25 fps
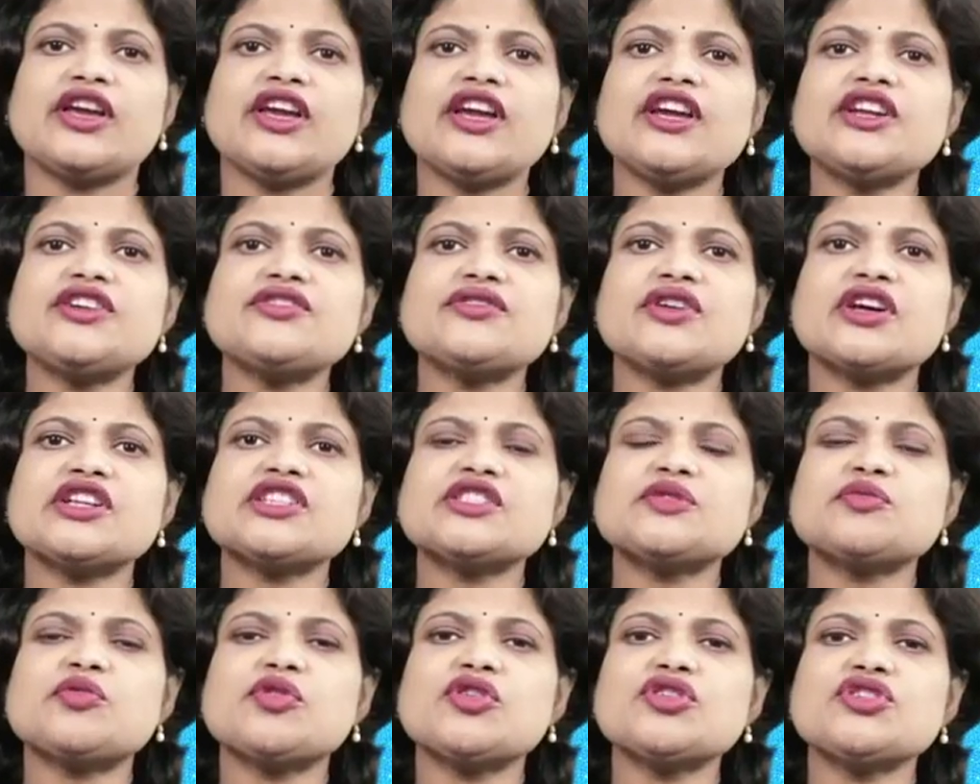Air
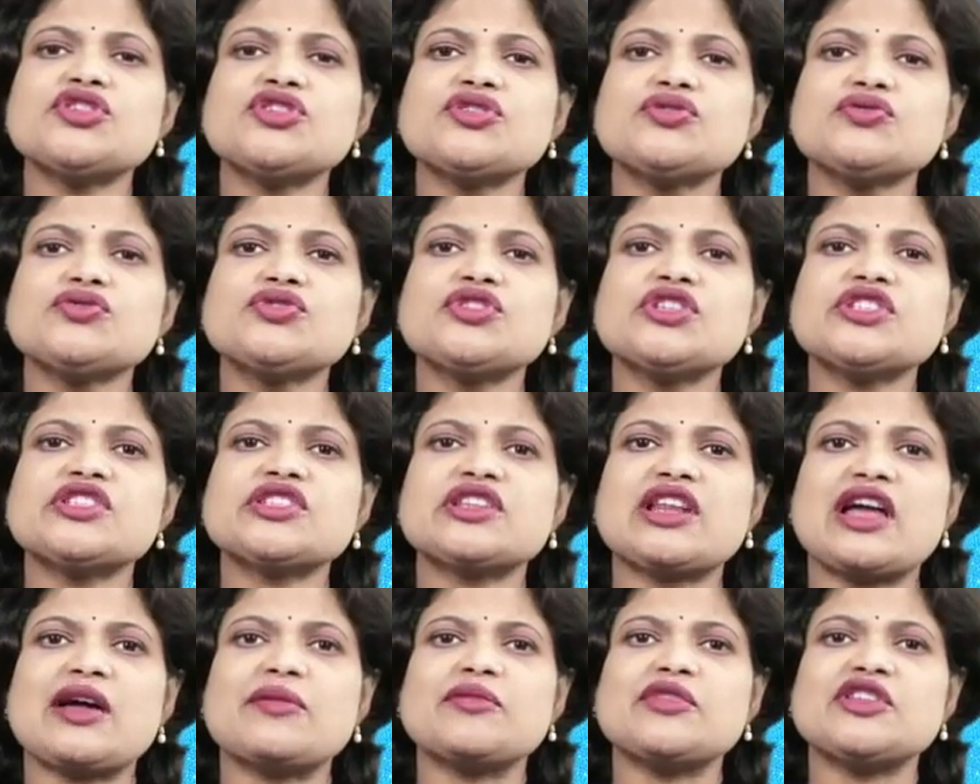transport
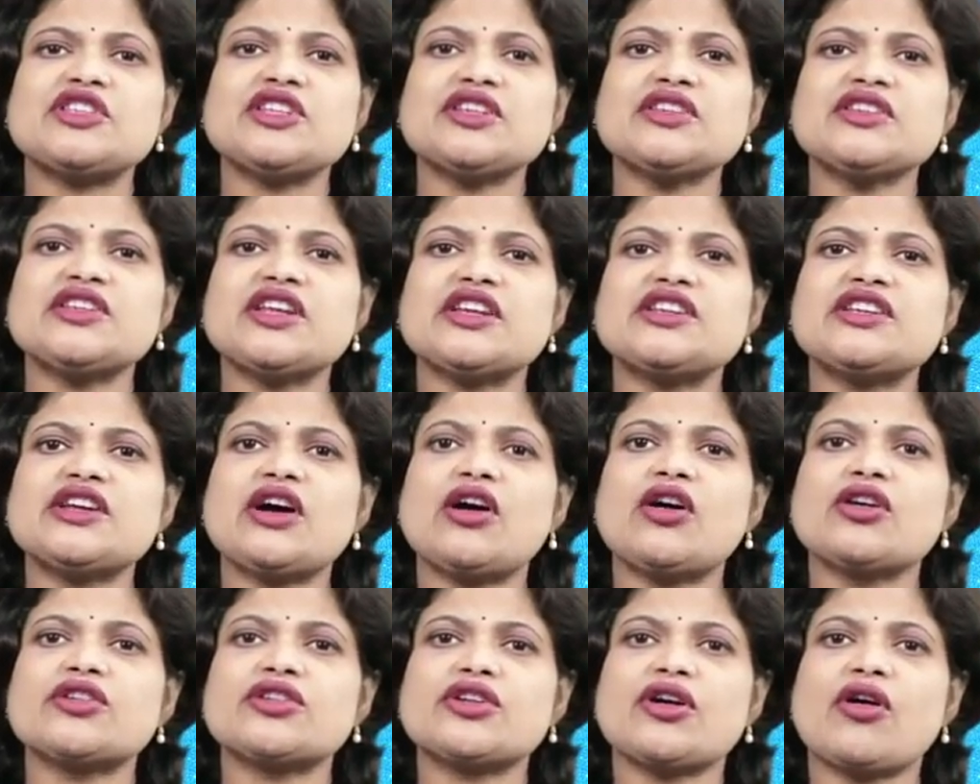uses climatic data
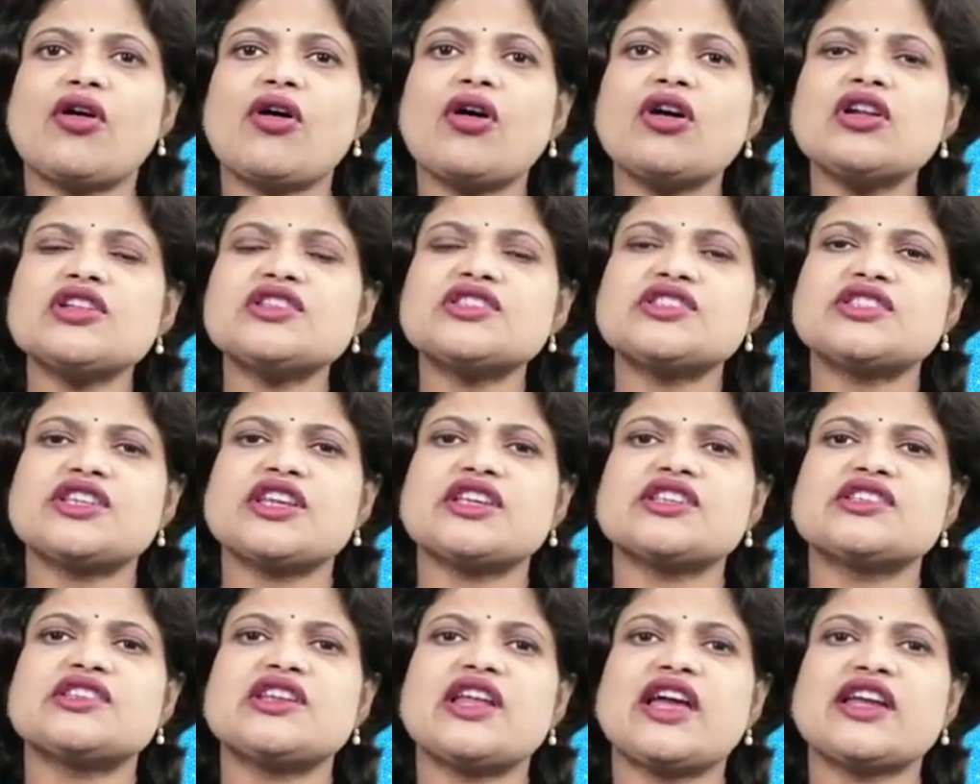at all
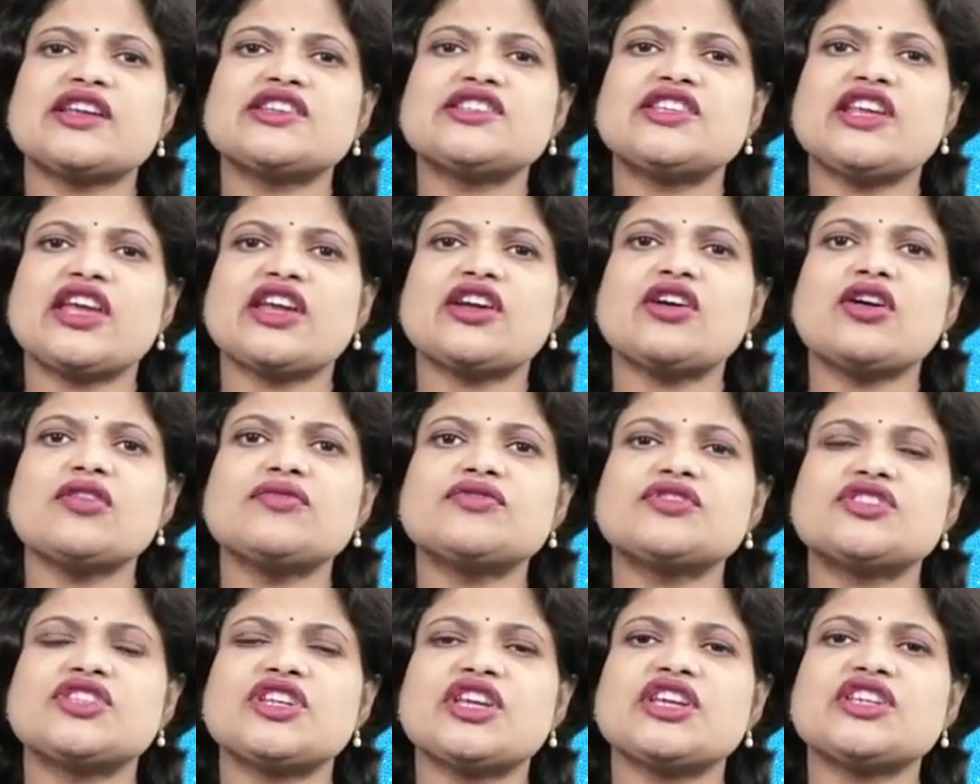stages like
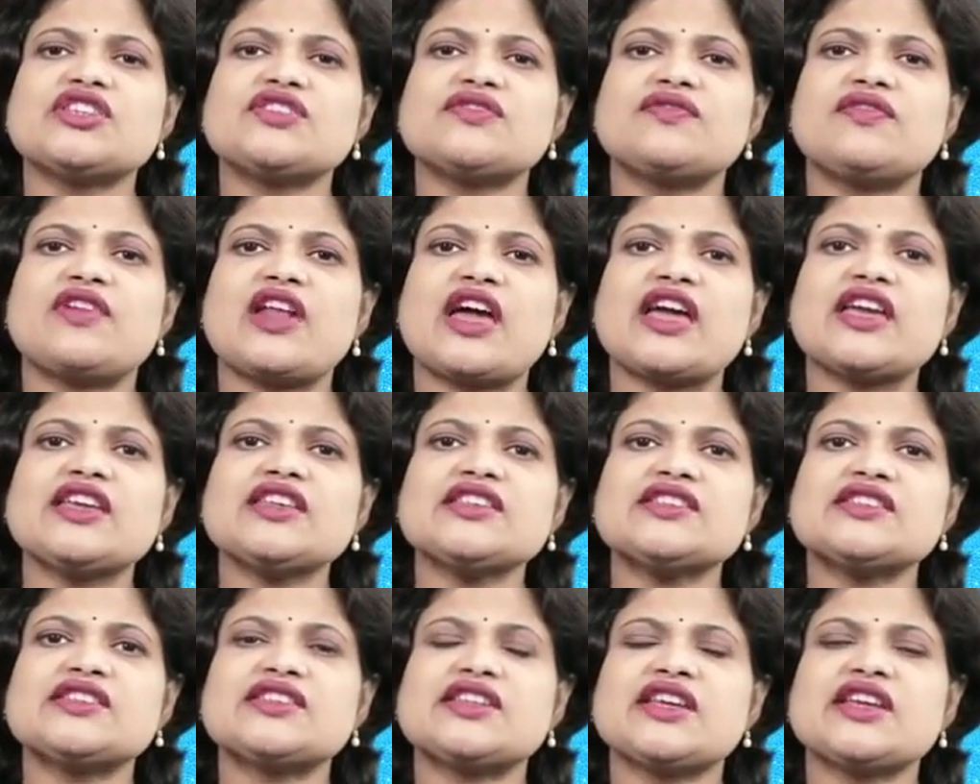takeoff stage,
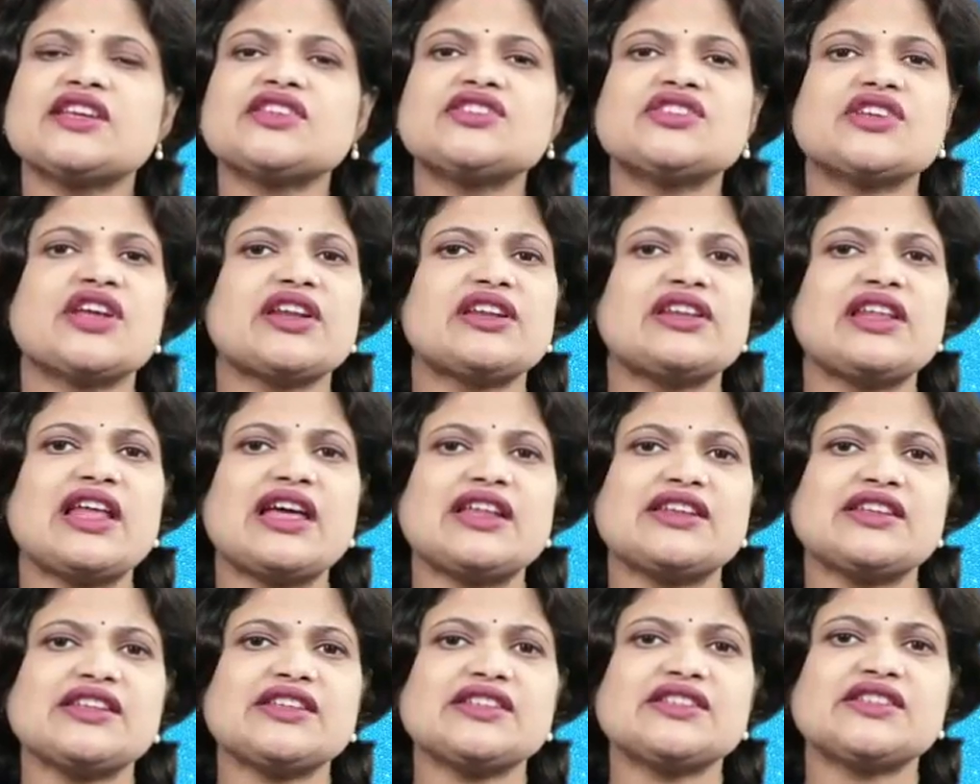flying stage and
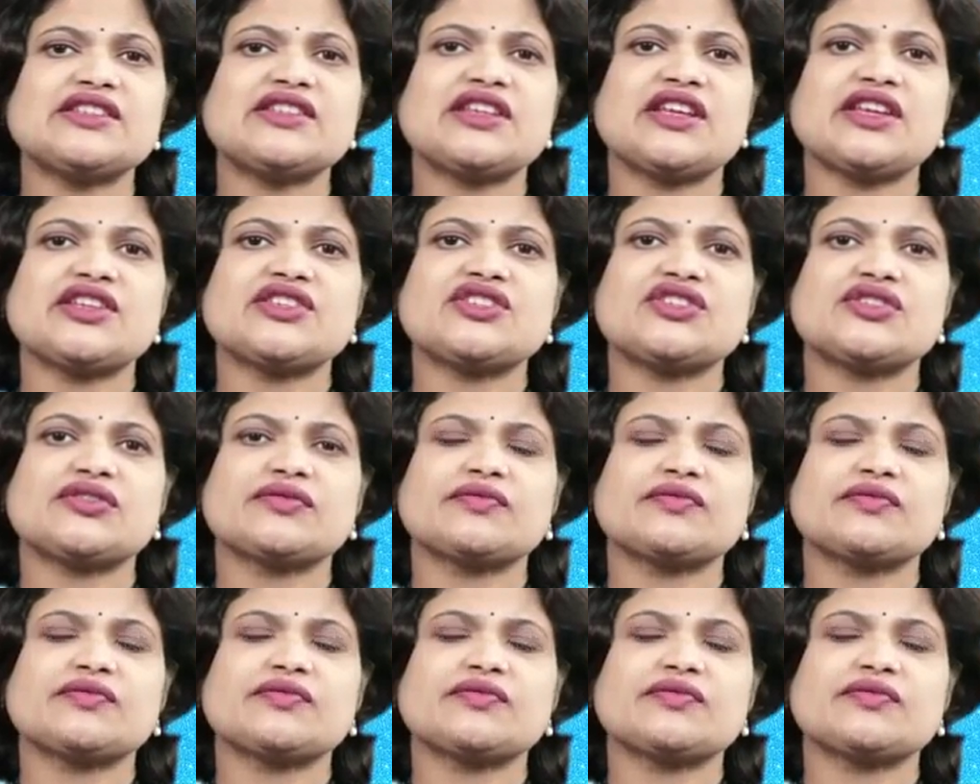landing stage.